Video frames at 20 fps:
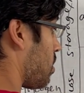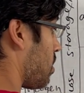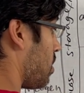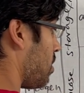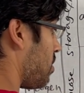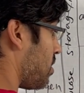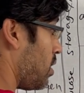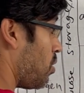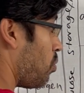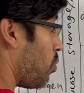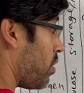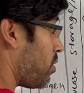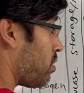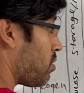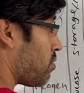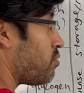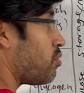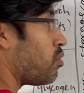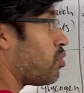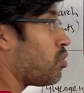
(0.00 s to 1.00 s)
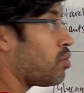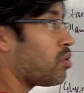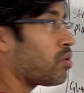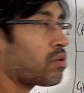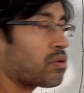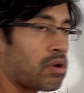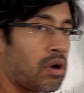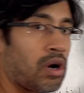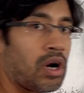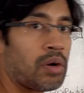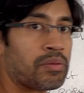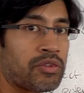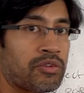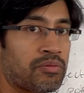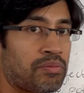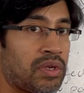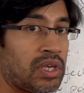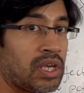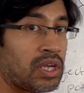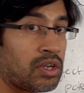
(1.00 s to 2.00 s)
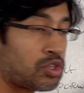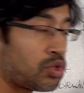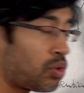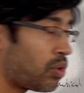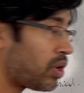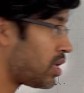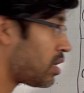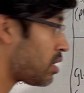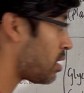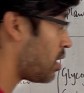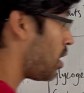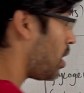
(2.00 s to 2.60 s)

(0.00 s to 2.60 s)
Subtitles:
It's still 1 to 4 carbons being joined,